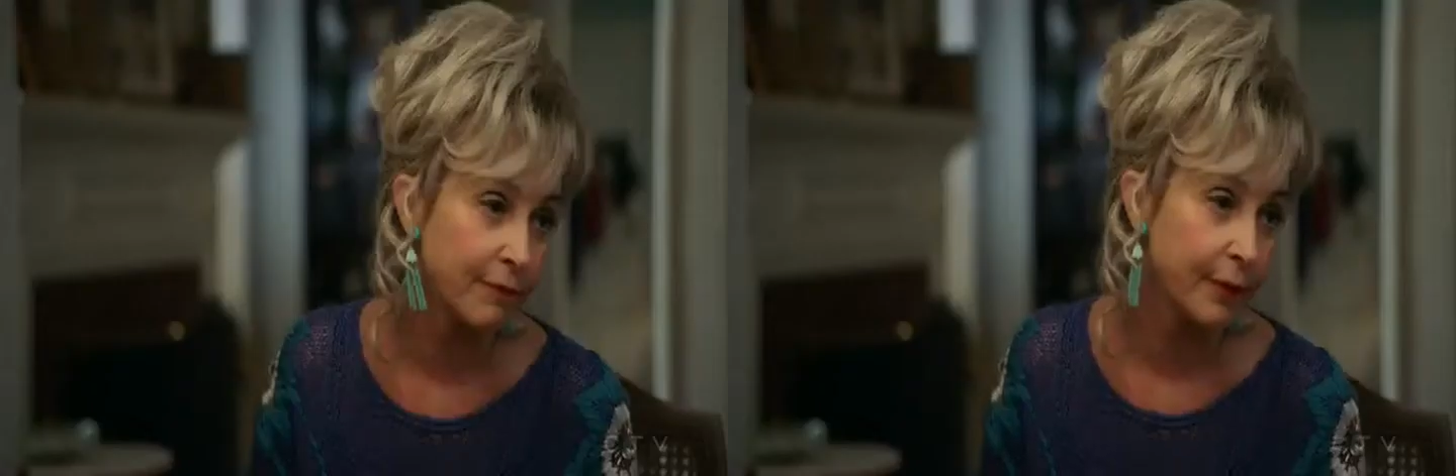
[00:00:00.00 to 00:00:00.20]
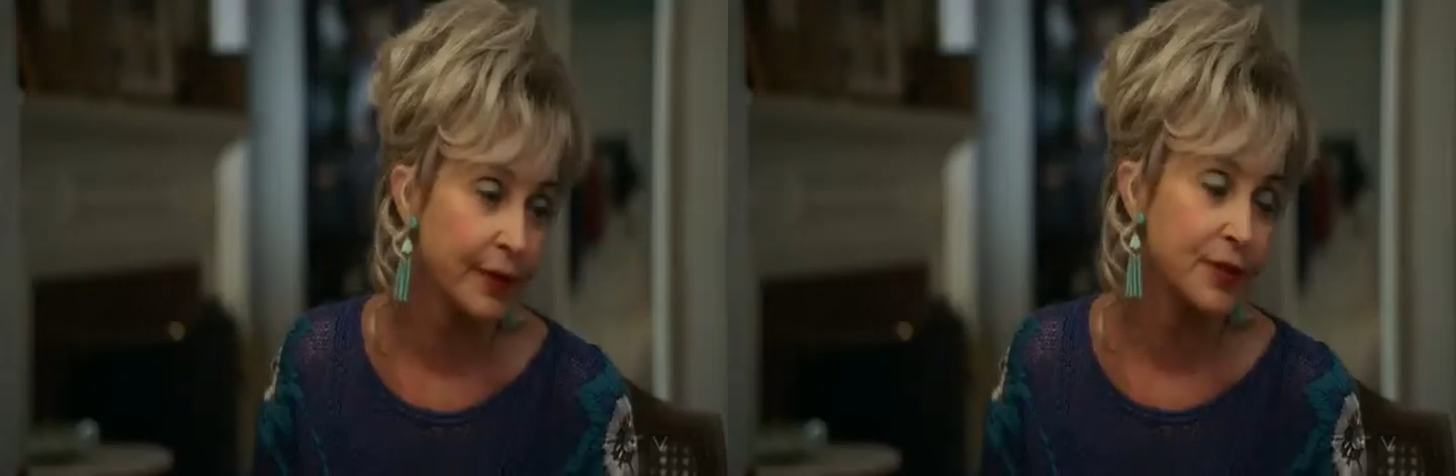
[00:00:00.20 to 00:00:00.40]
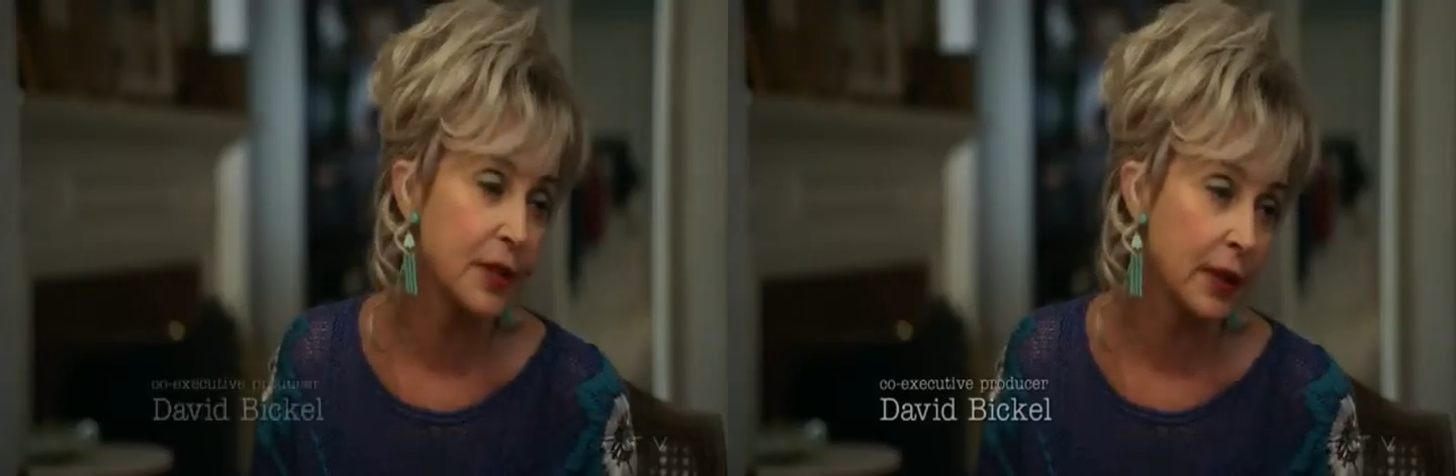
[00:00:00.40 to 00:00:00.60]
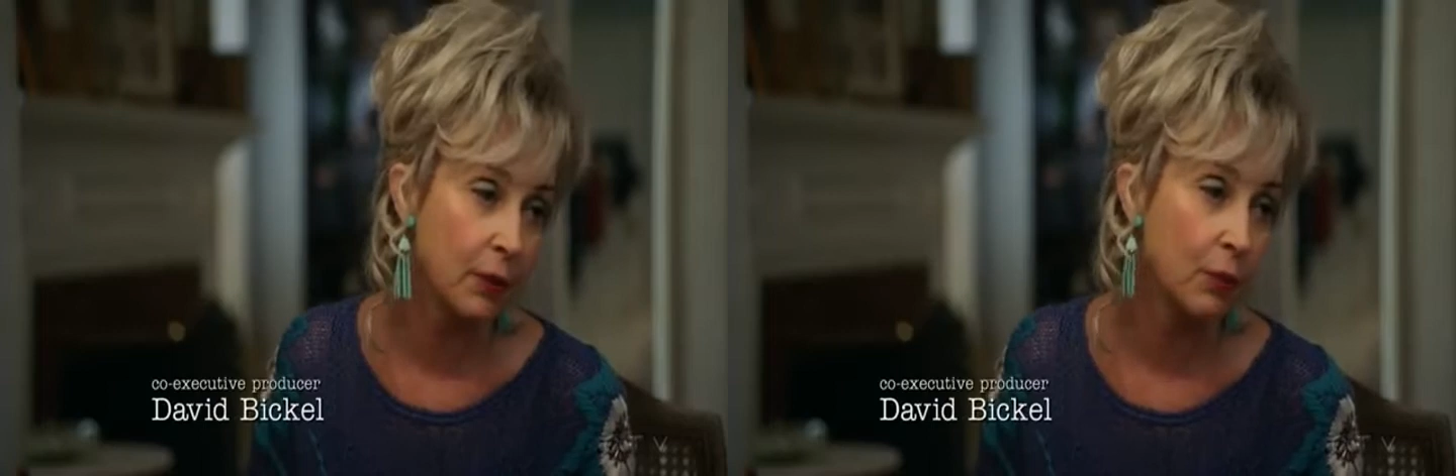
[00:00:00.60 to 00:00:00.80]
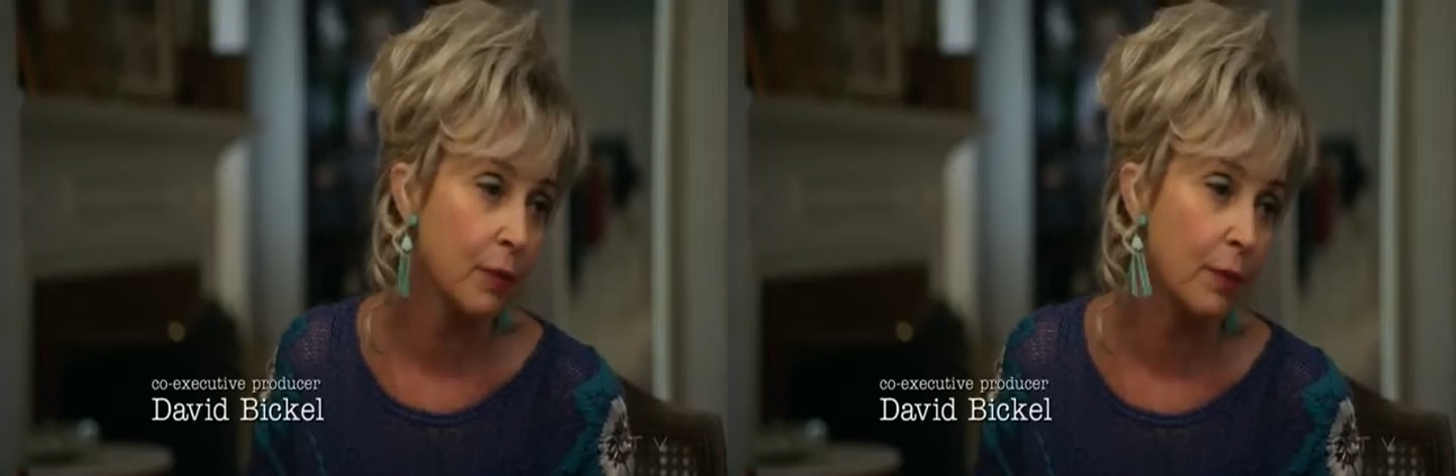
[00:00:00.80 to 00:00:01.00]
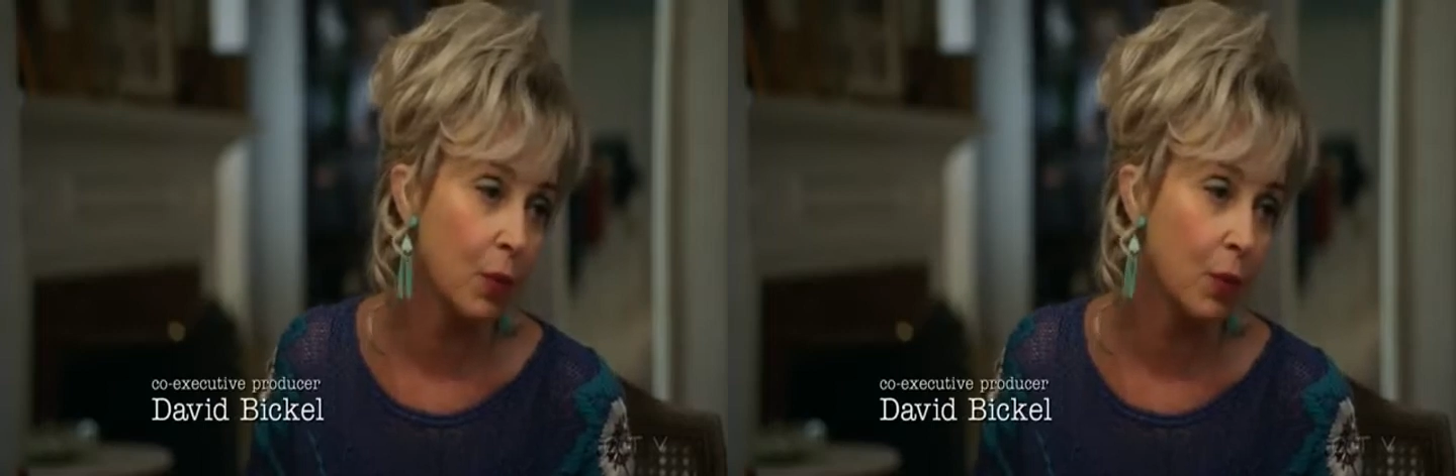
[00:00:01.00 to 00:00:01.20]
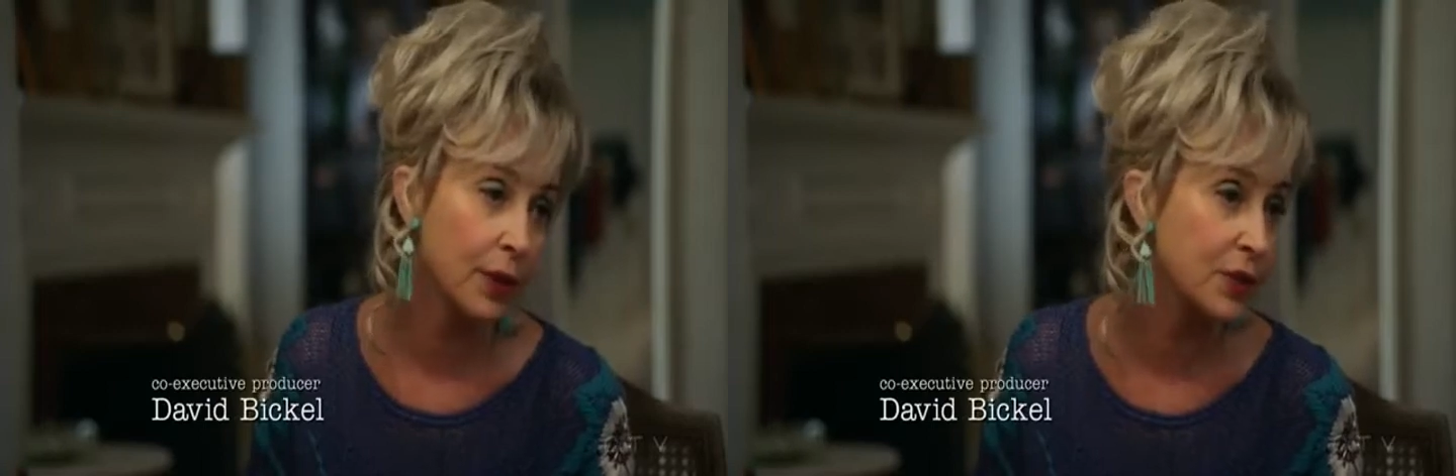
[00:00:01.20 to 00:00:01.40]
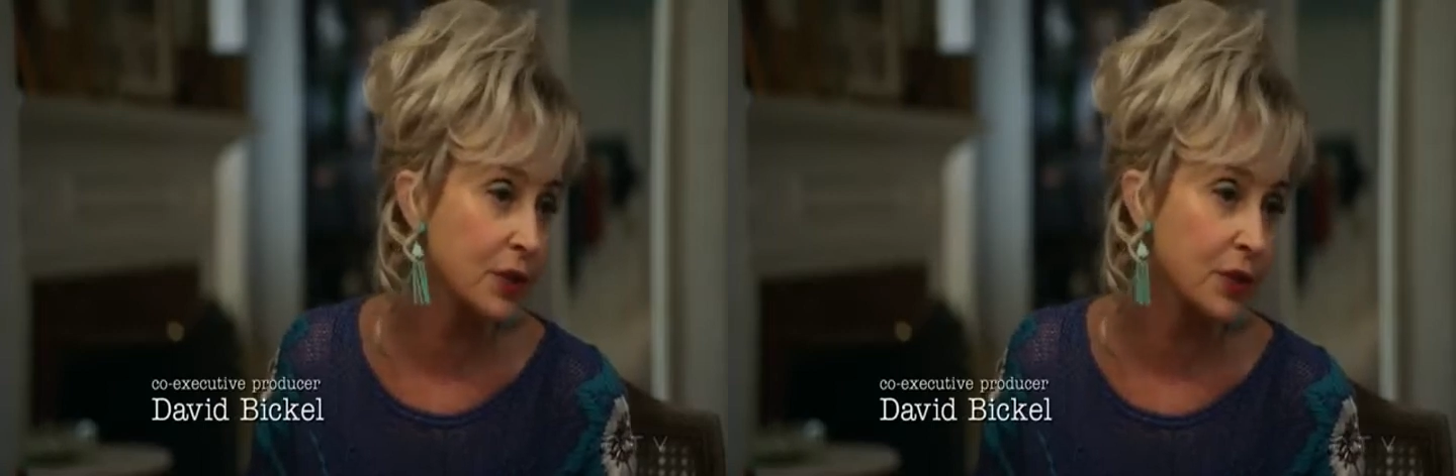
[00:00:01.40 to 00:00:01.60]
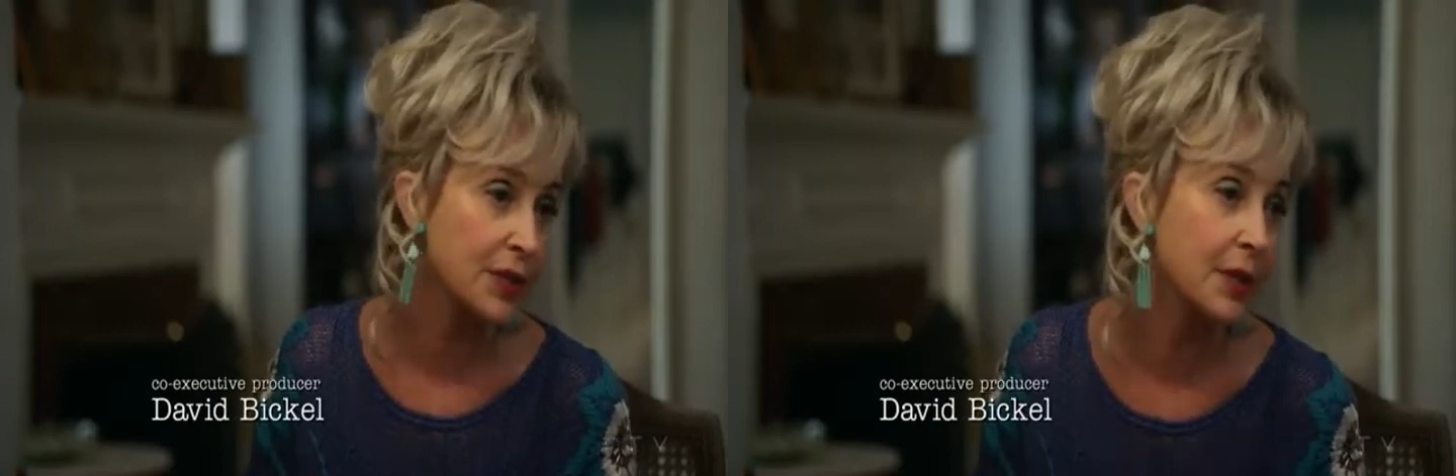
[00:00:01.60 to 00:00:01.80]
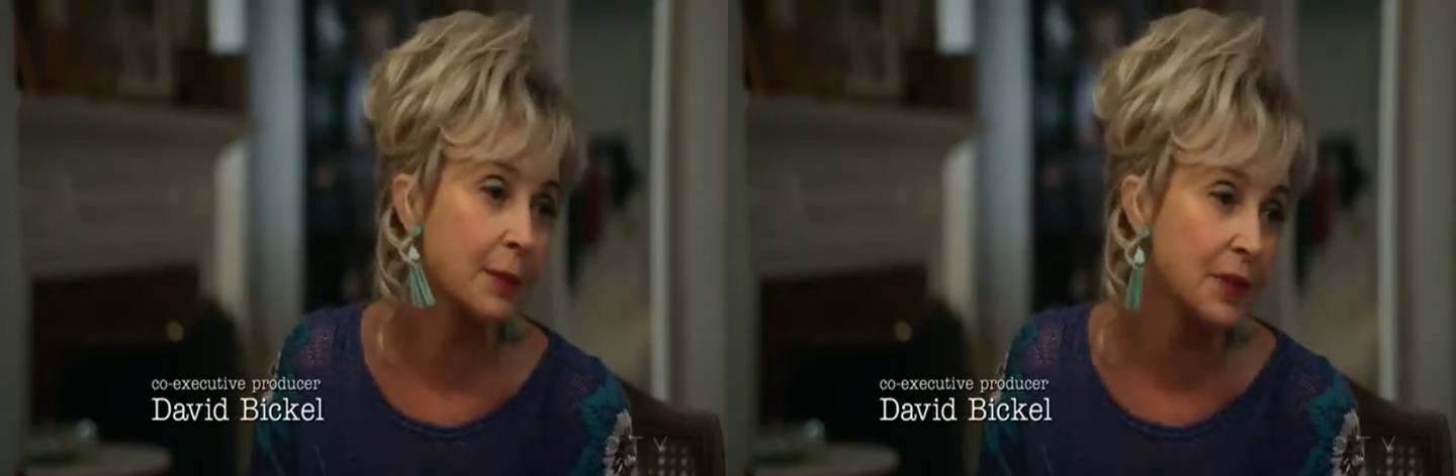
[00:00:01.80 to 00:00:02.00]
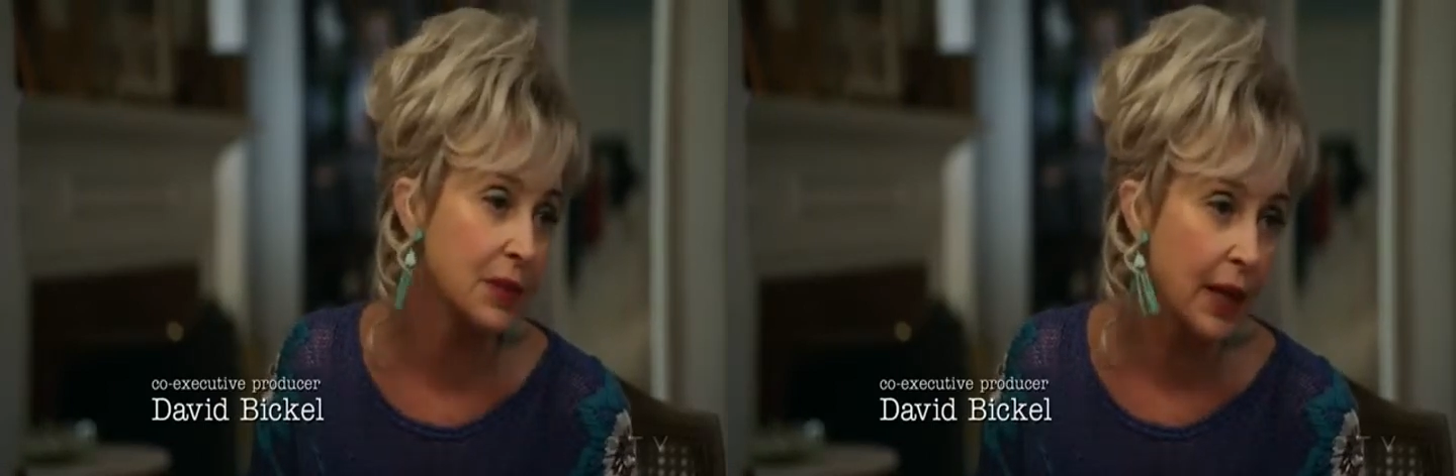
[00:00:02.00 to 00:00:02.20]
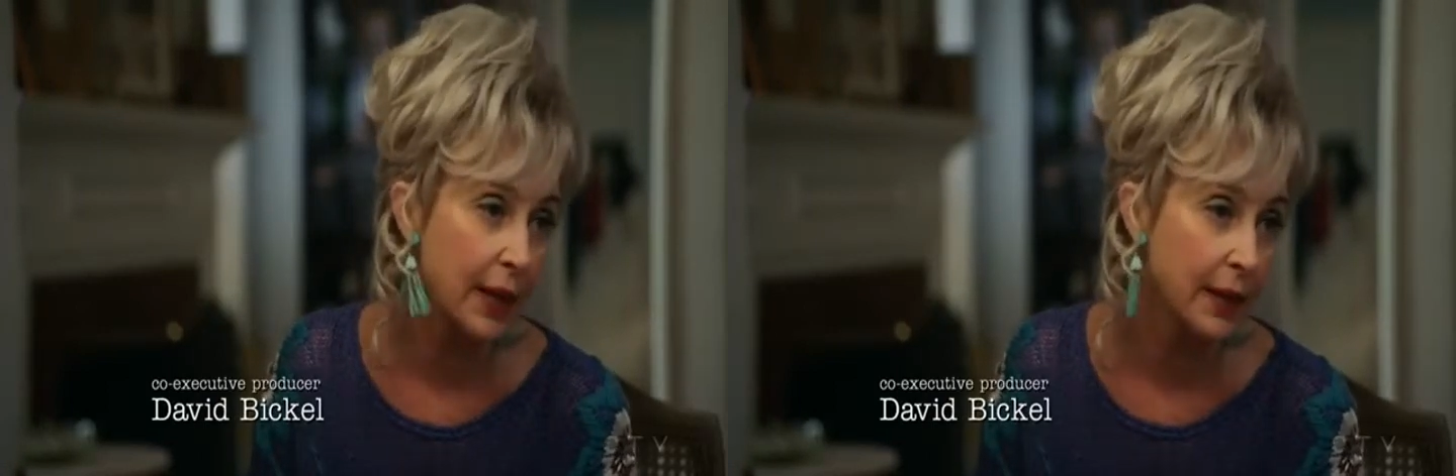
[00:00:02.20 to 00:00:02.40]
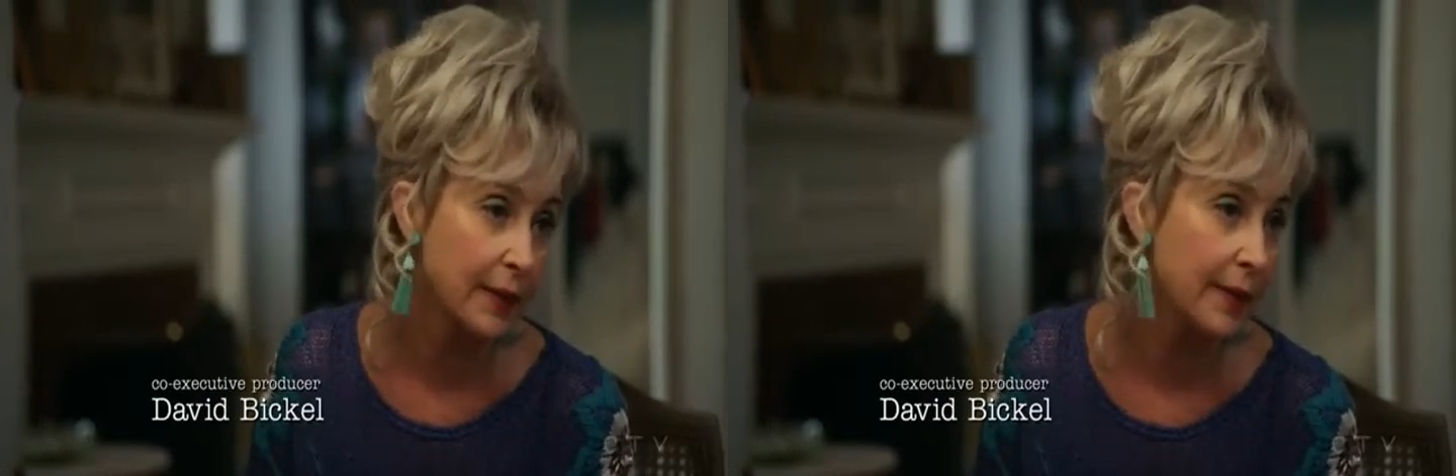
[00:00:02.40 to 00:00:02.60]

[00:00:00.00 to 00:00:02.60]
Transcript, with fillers: From the second we're born, it's just a slip and slide into the